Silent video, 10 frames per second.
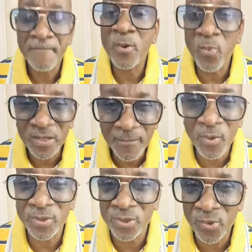But what
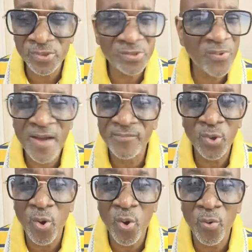about those who have
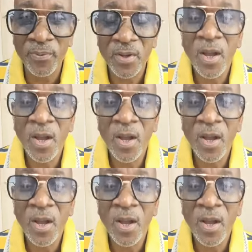no hope?